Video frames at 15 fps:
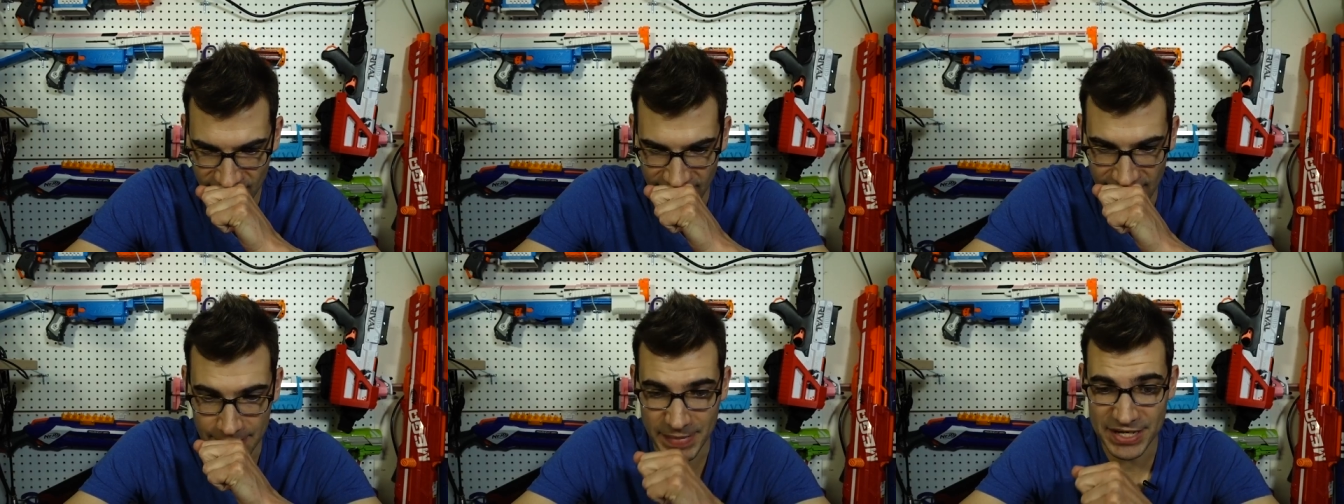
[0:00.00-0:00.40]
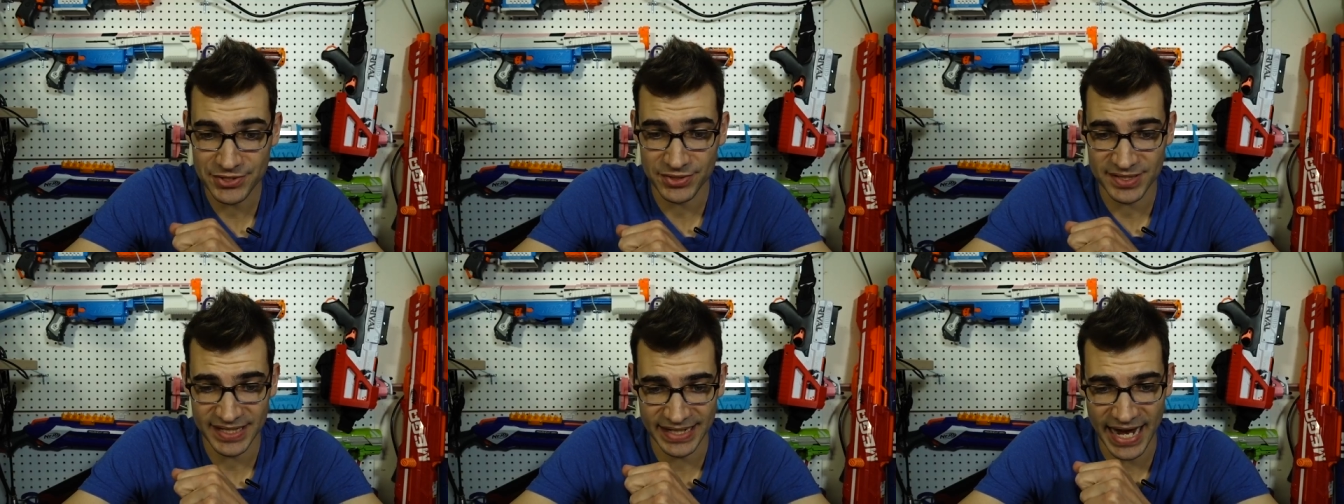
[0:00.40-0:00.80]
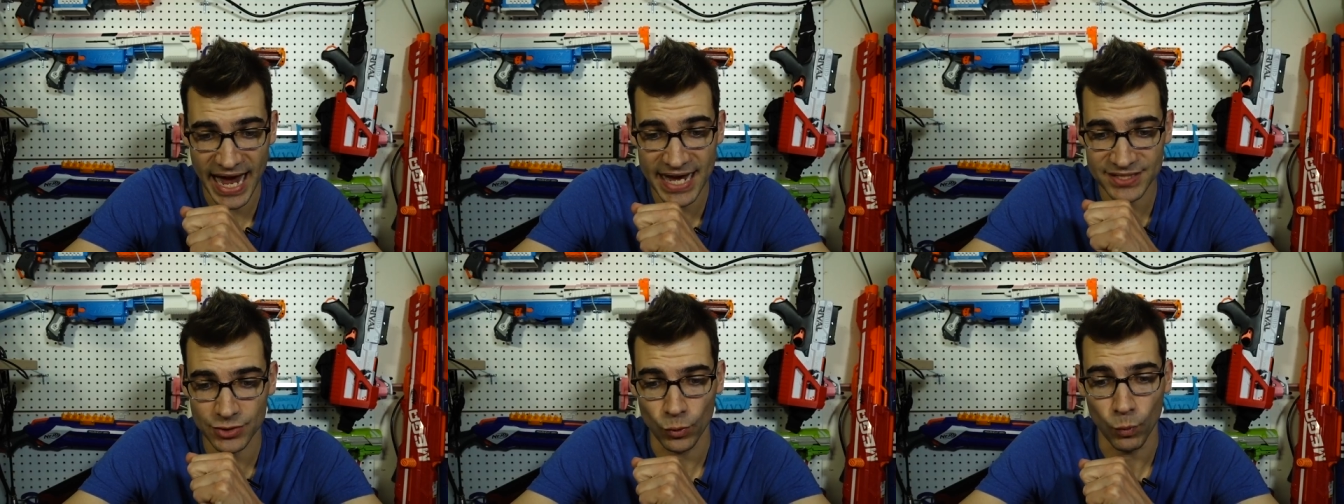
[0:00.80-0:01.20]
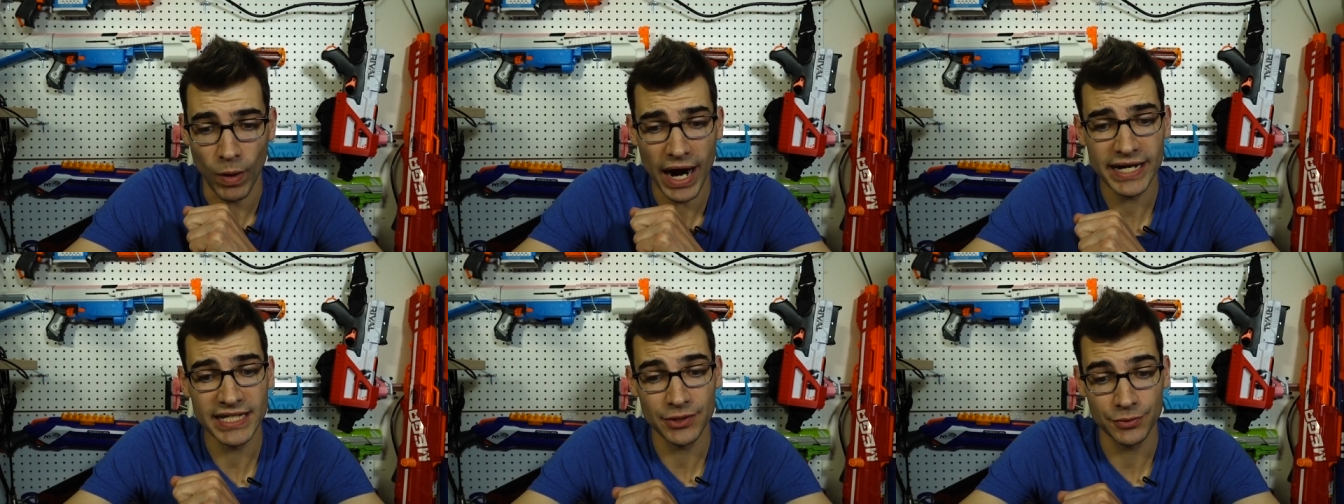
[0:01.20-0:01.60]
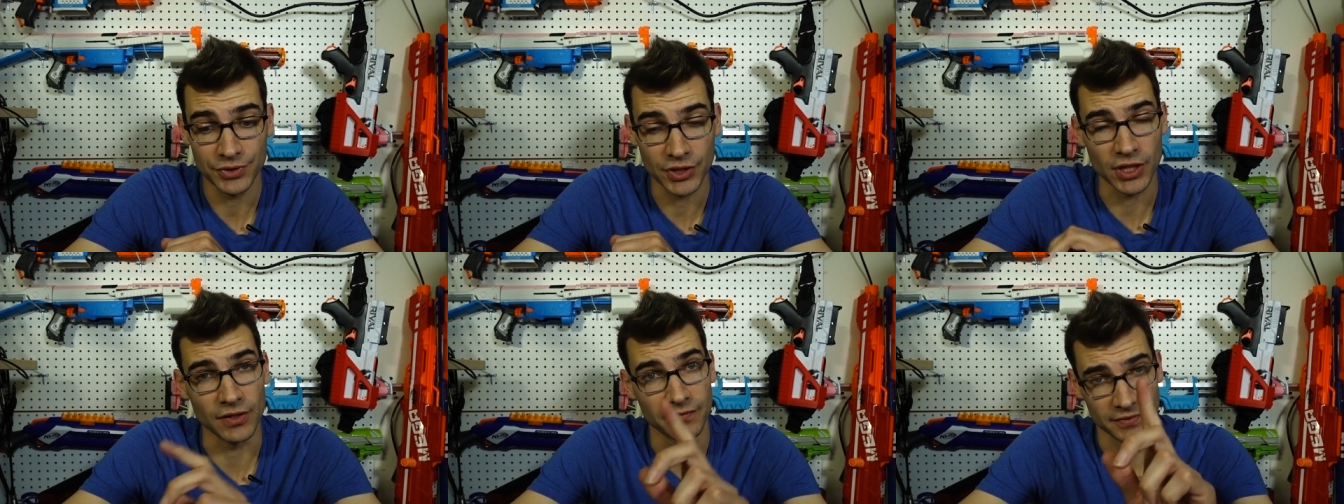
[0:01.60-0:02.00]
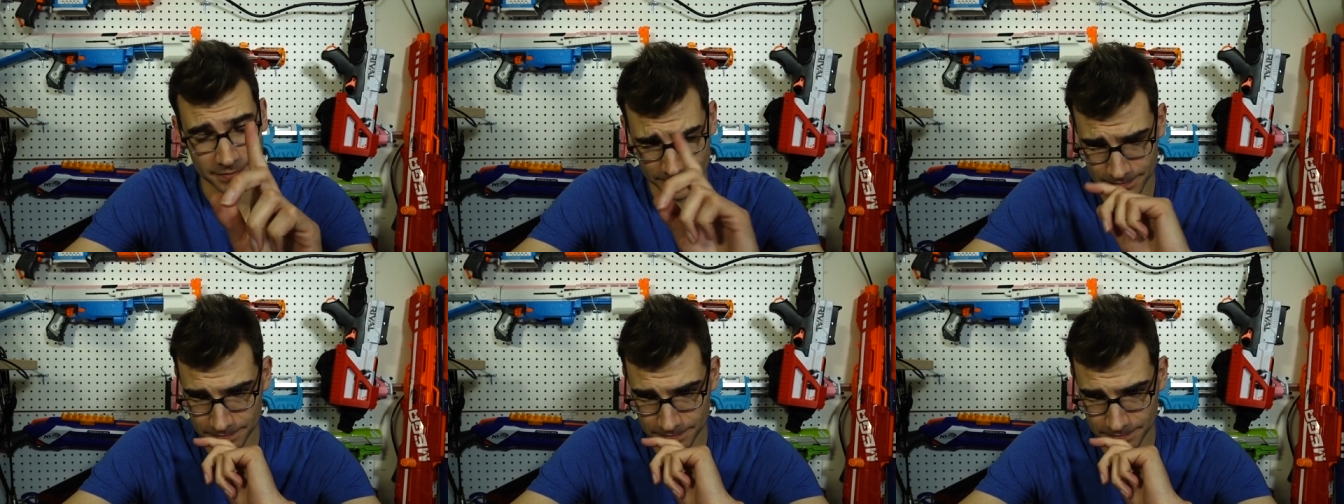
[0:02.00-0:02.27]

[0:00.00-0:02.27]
Uh, Maester Sin asks, why do you nerf?